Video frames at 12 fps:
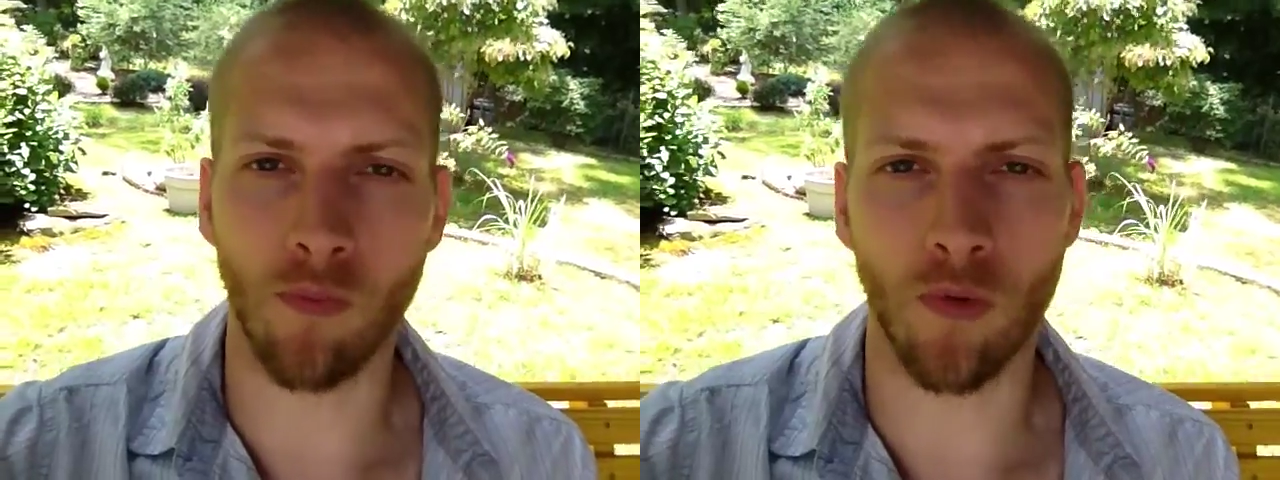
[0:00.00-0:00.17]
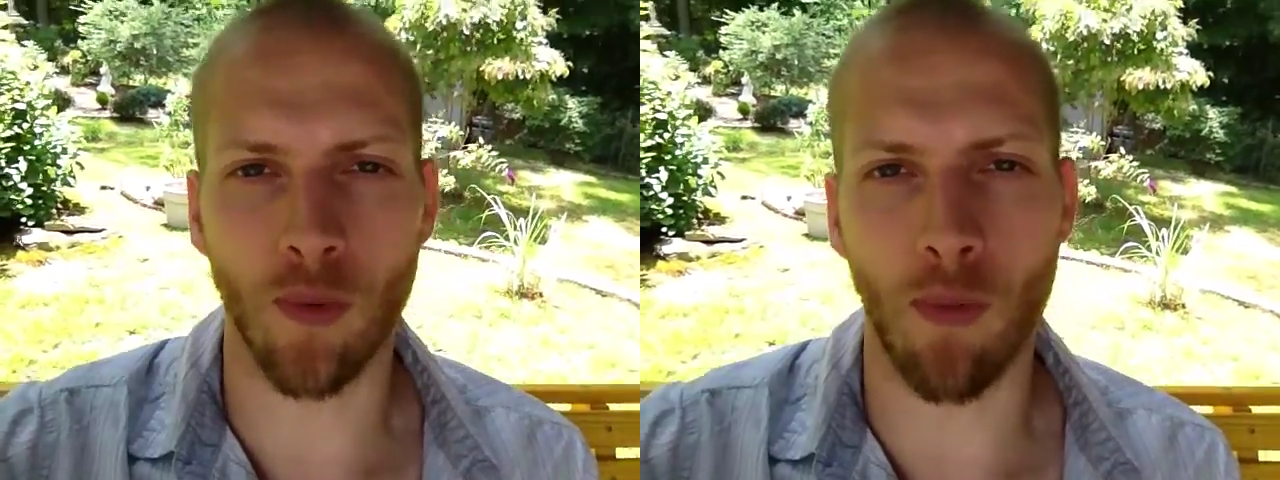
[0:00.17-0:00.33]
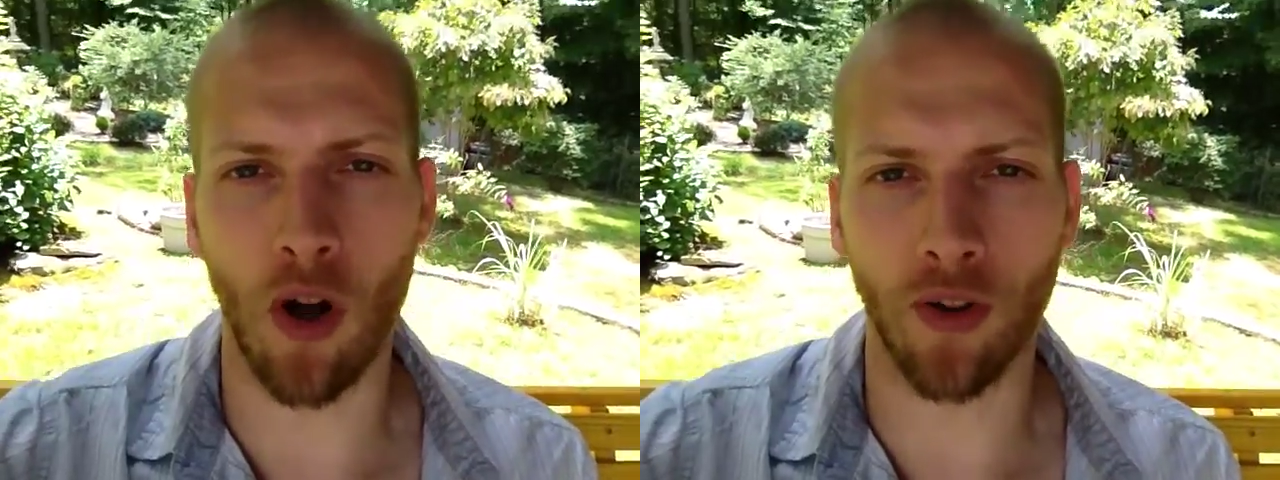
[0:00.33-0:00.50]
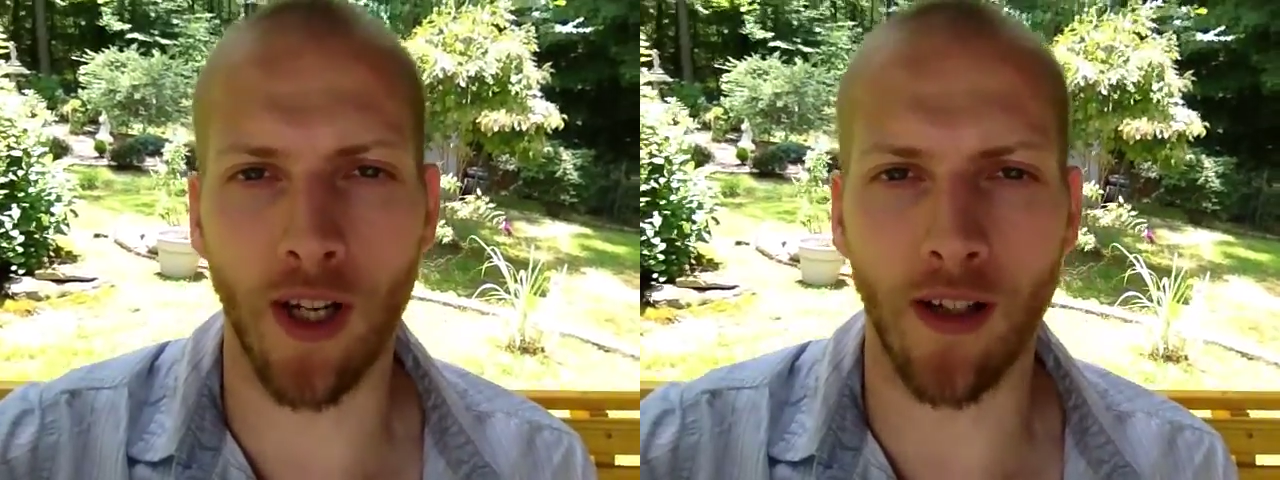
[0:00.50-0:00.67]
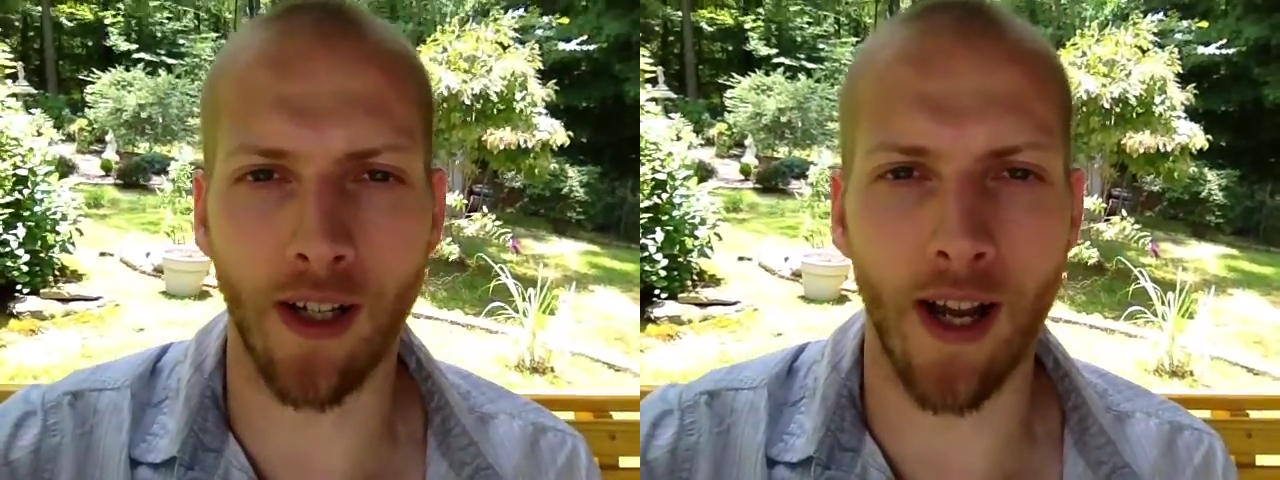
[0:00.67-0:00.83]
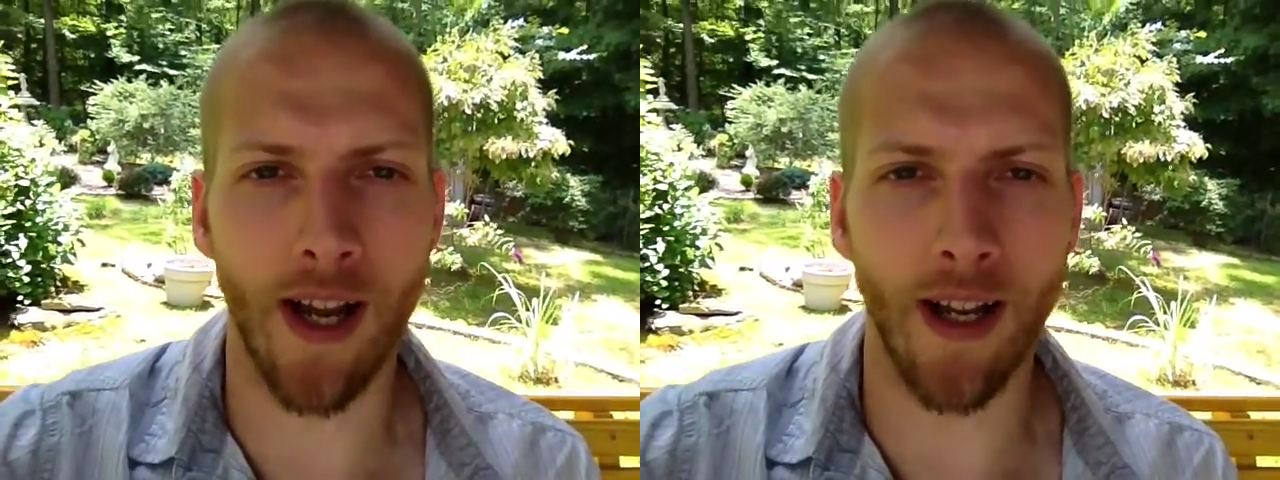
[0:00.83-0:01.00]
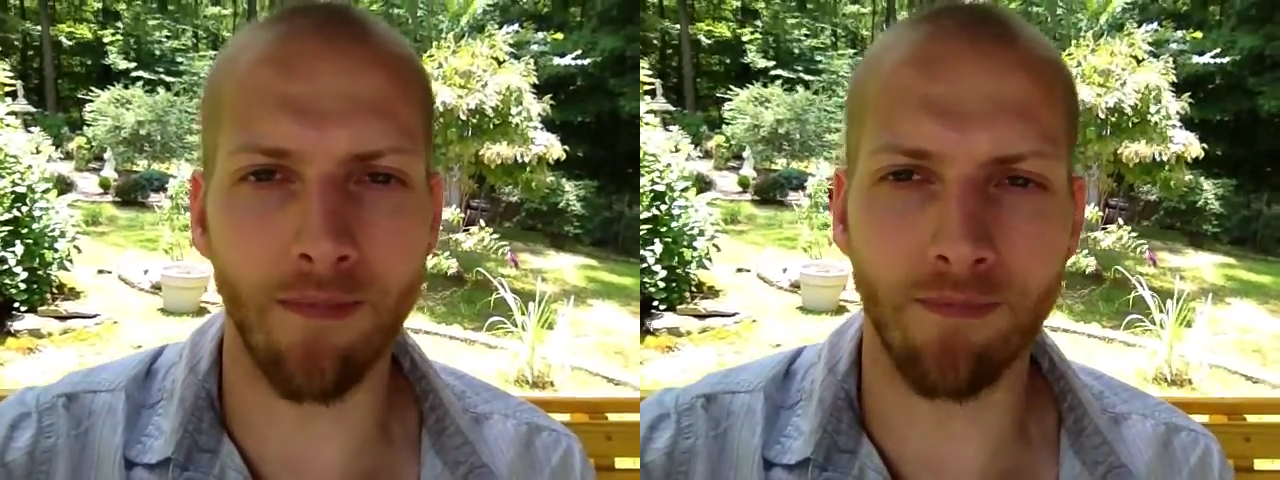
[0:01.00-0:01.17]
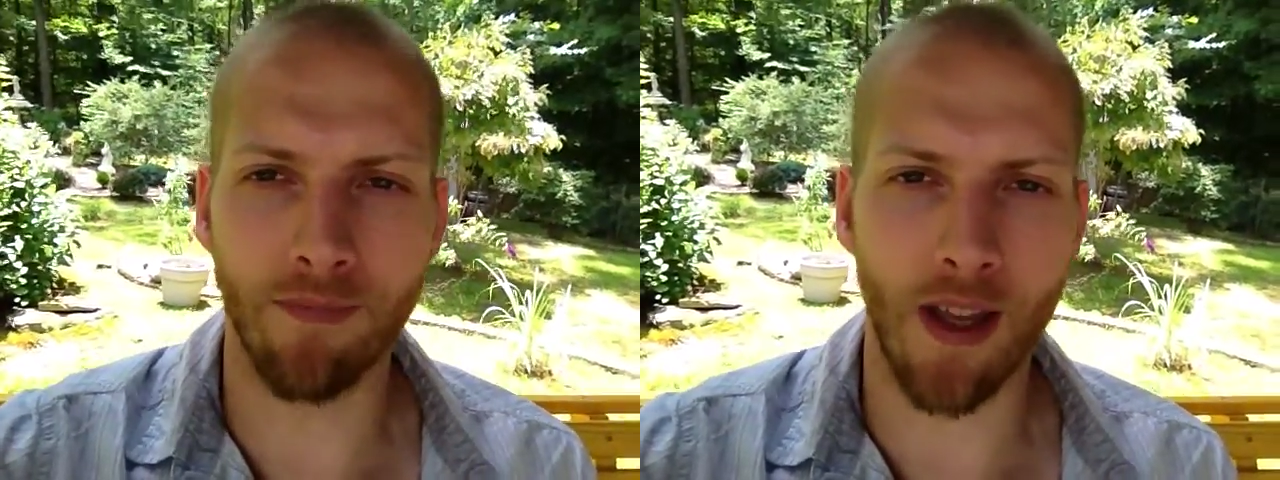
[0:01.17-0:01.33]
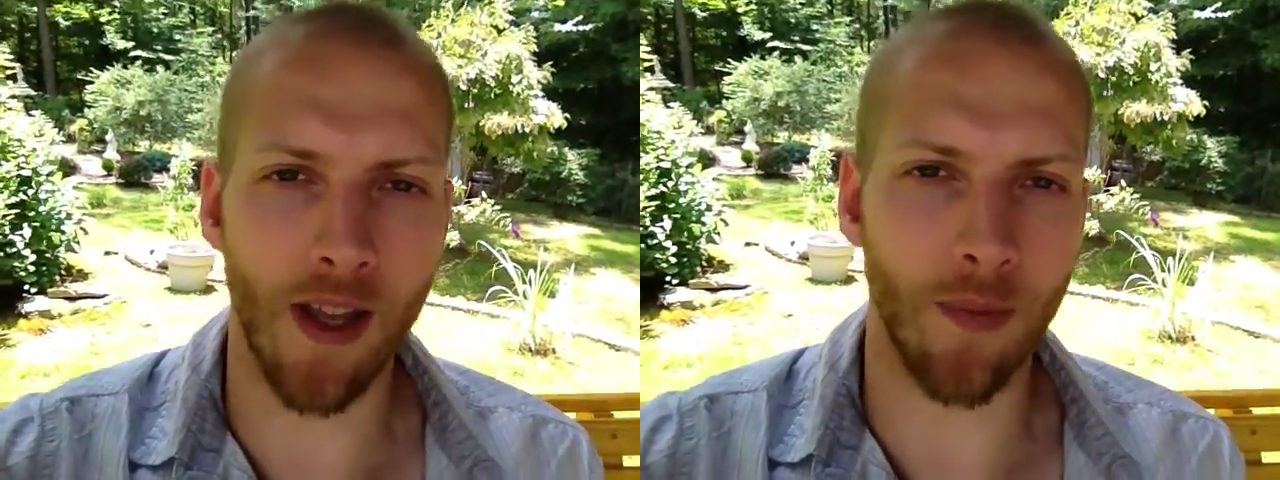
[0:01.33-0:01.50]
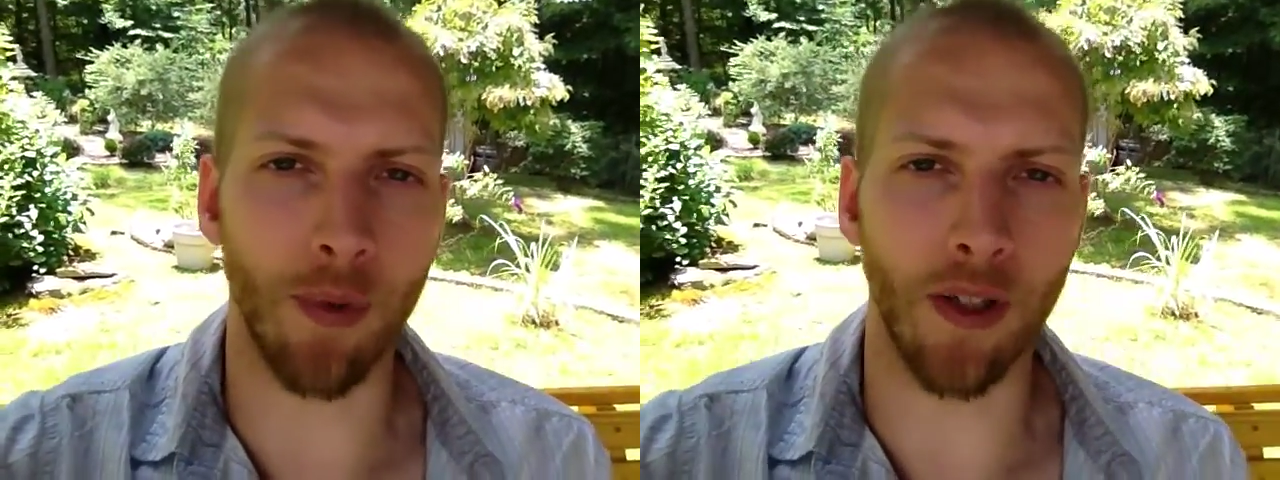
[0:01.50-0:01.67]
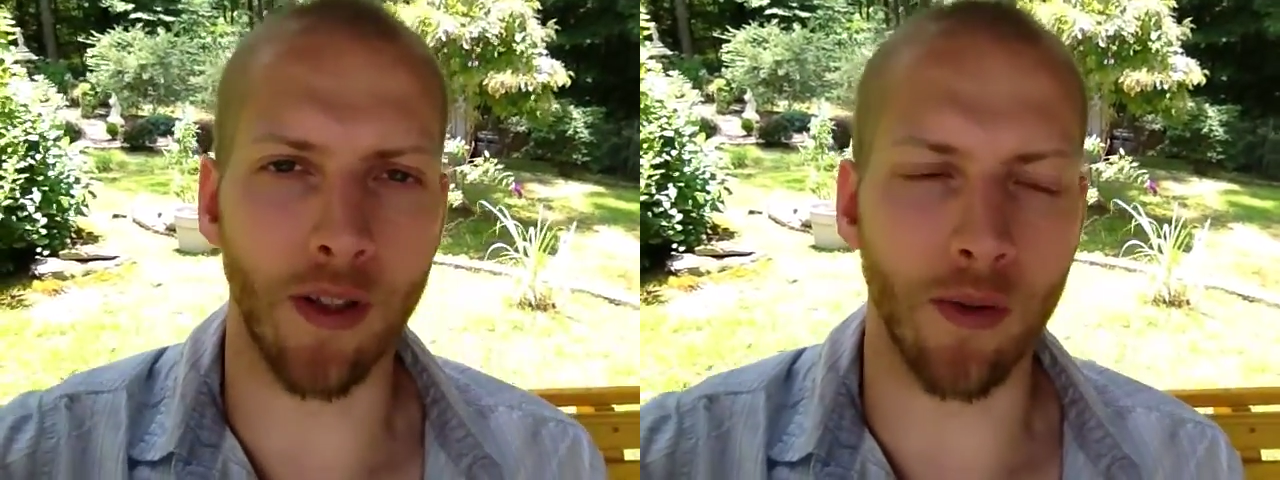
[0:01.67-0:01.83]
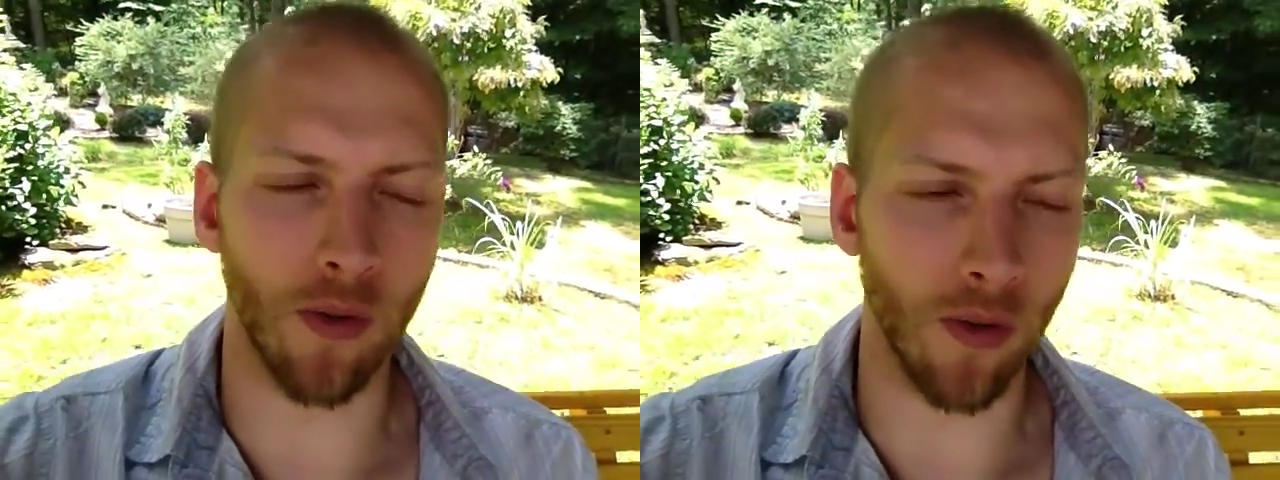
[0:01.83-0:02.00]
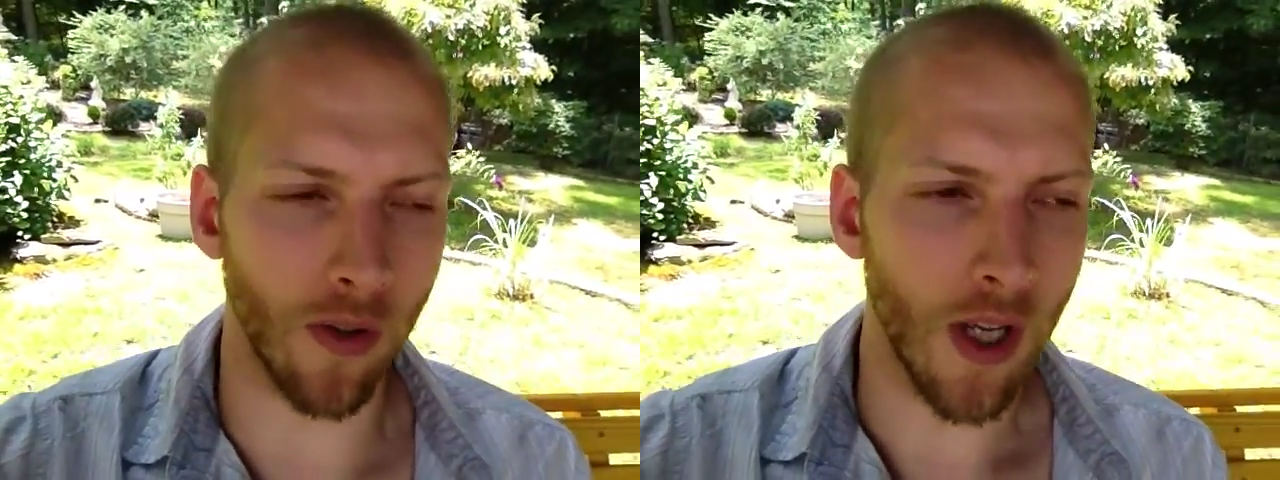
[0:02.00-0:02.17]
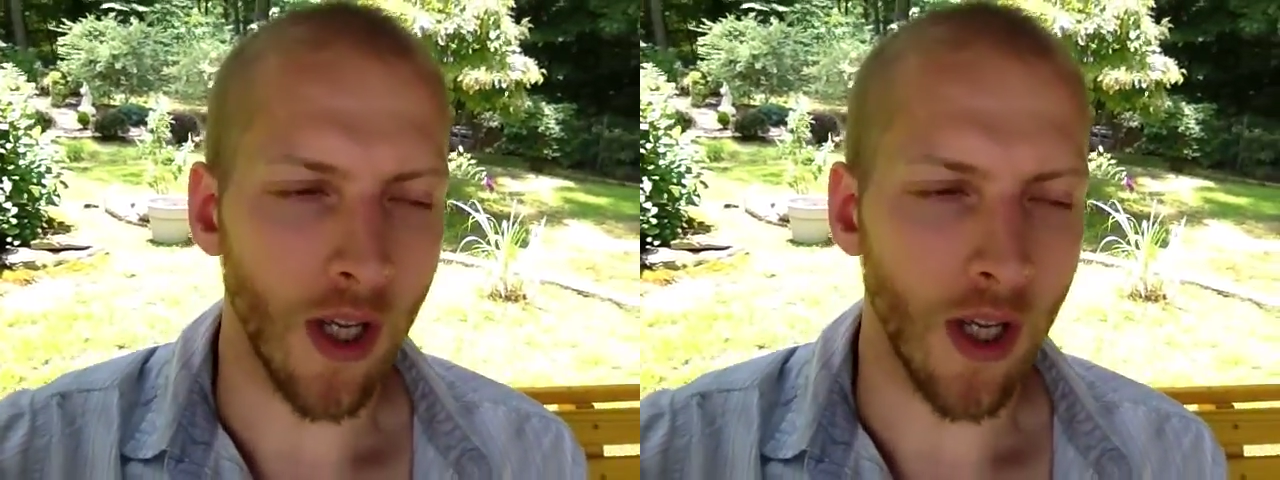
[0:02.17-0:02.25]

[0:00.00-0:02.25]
small town guy, that's pretty cool.